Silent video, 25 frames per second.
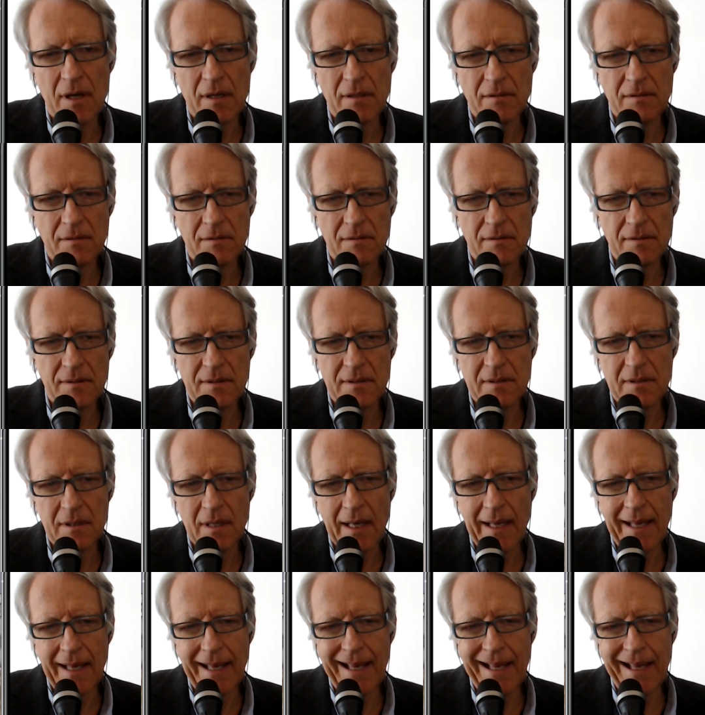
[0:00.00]
roads
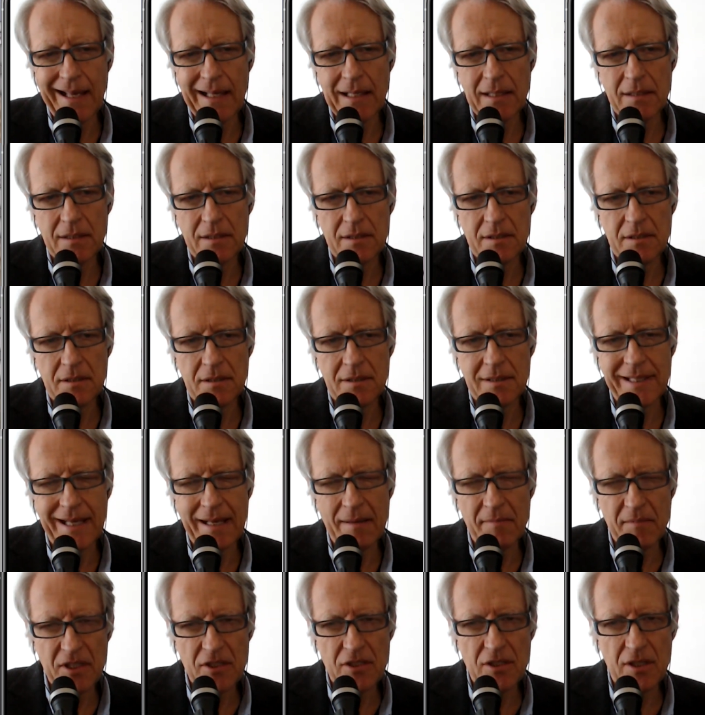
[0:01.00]
and
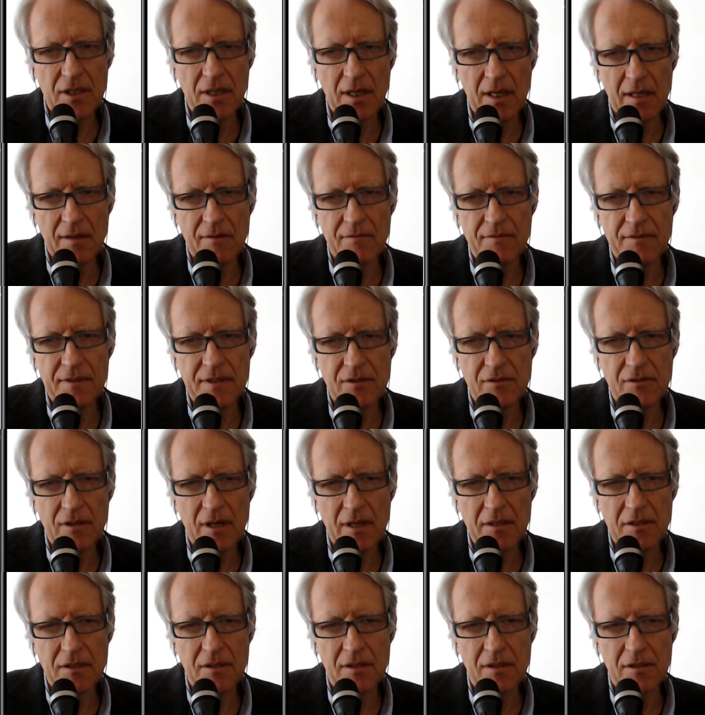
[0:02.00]
damaging
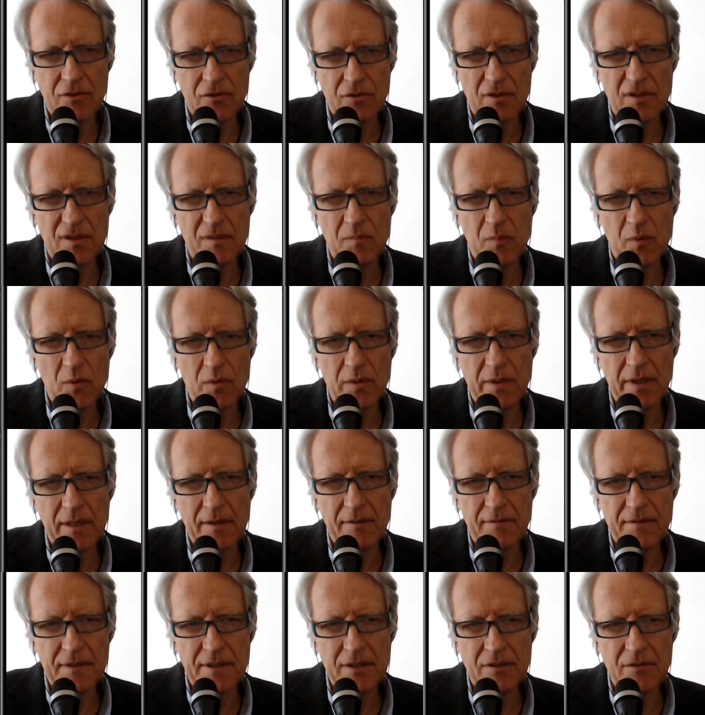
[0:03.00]
infrastructure, transport
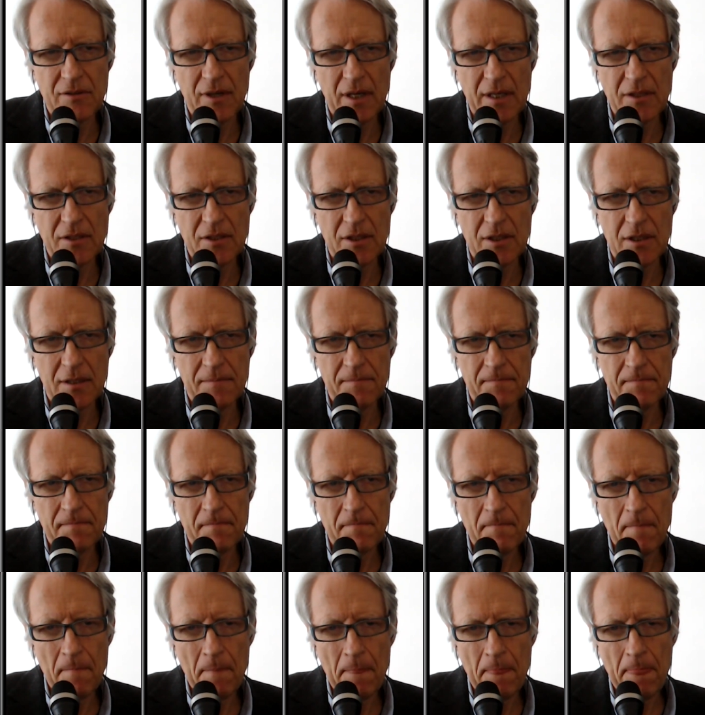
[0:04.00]
infrastructure,
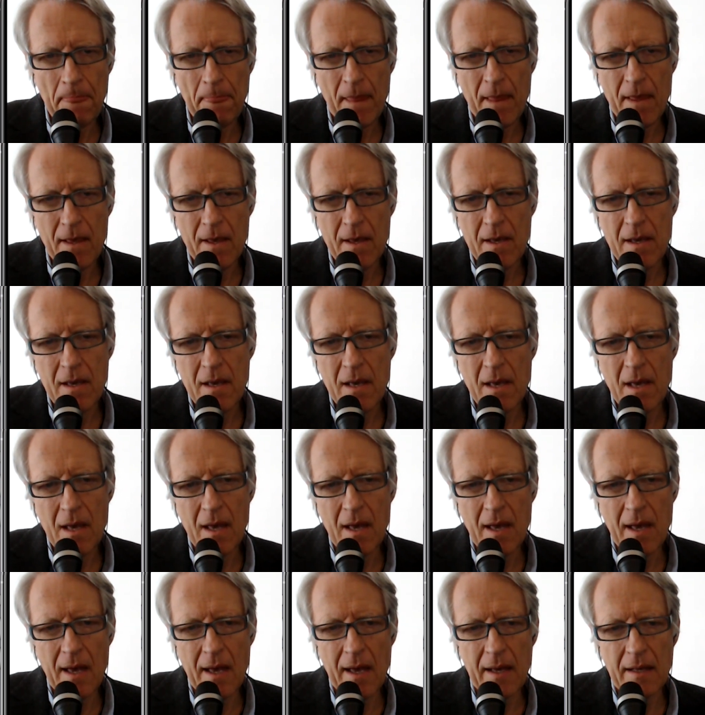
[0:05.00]

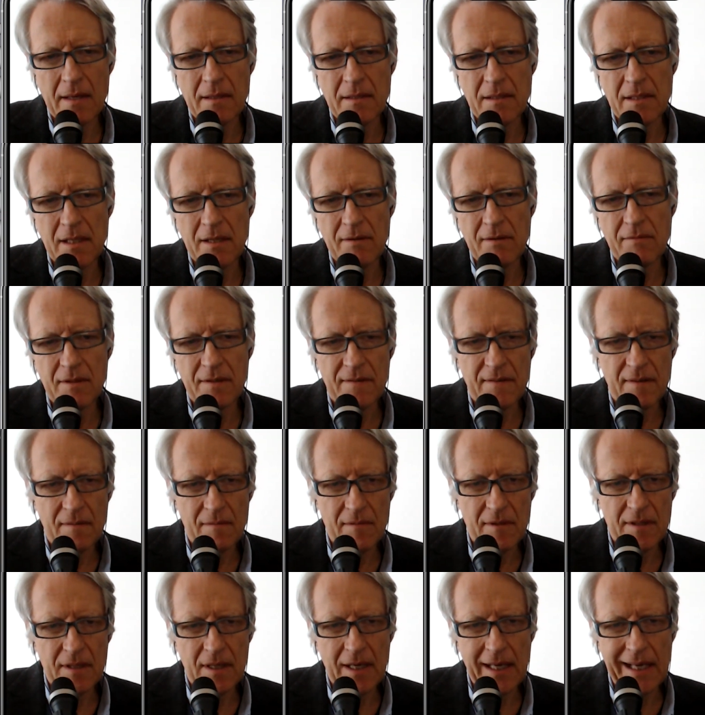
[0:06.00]
and even
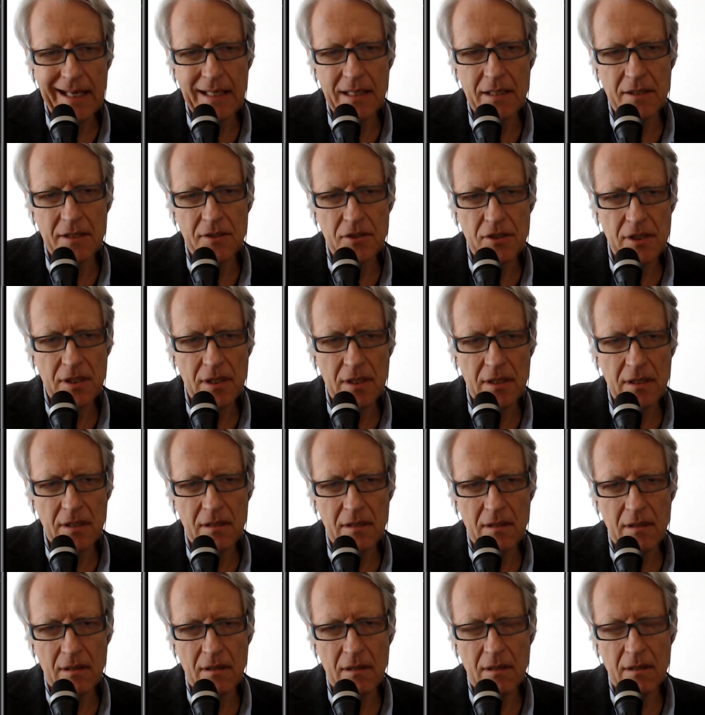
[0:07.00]
some of the
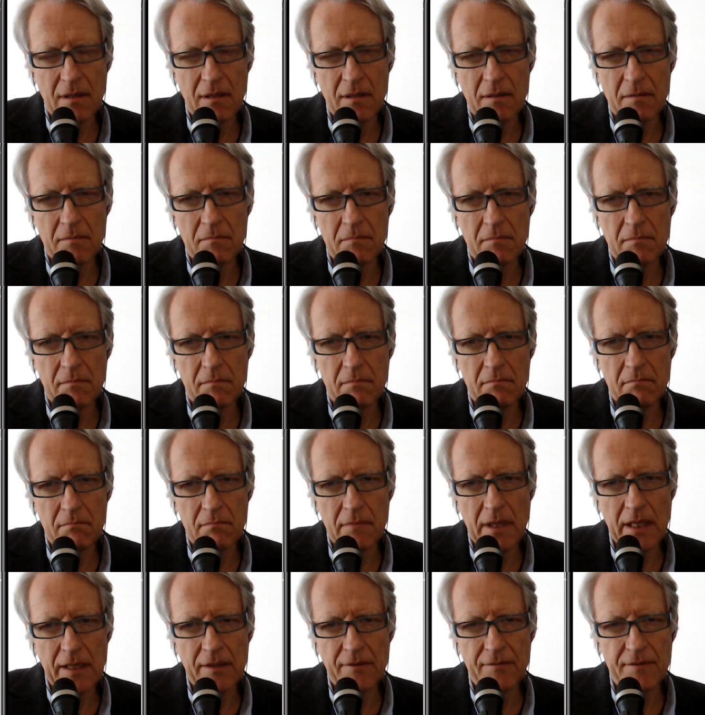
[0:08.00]
energy
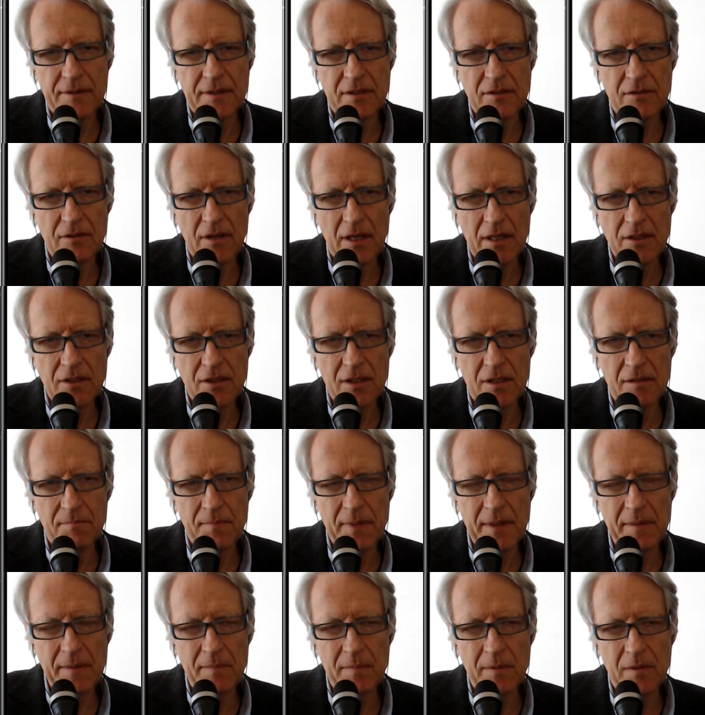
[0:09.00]
infrastructure.
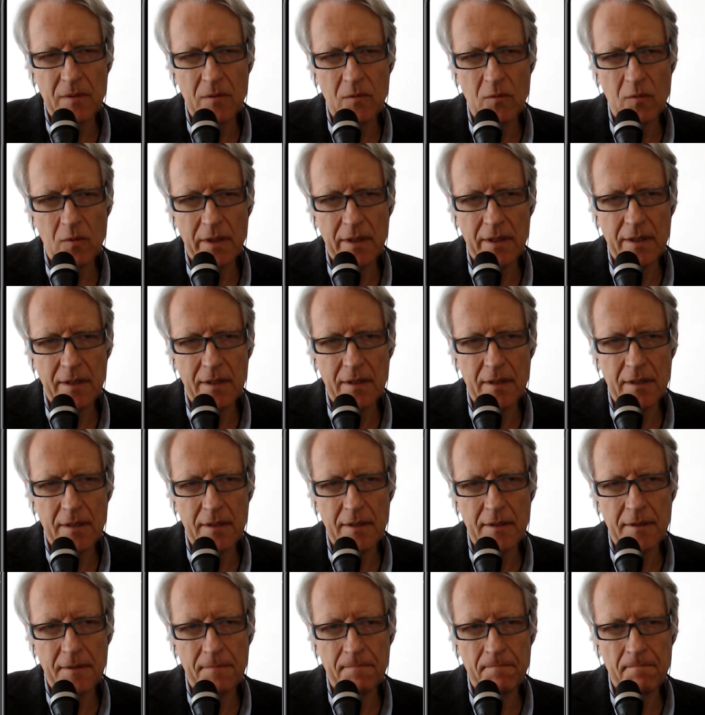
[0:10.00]
People
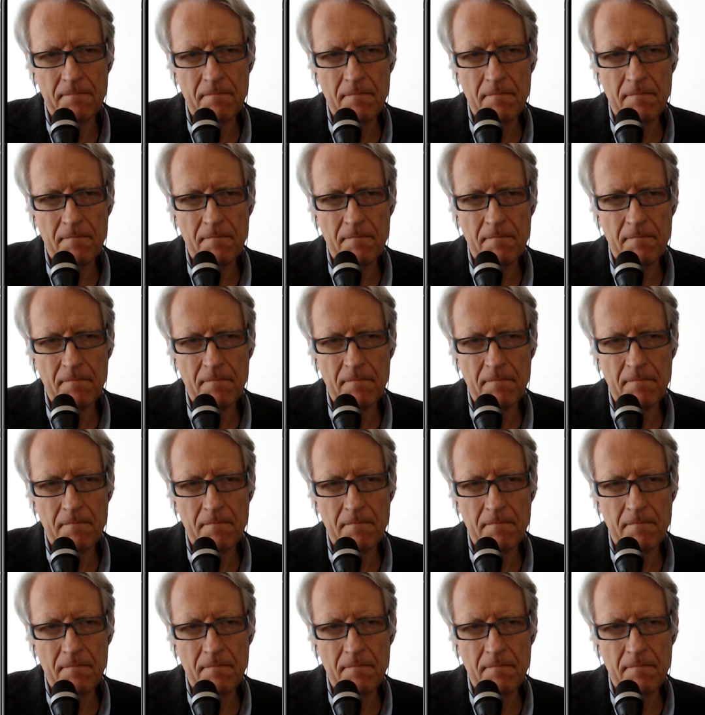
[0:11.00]
were,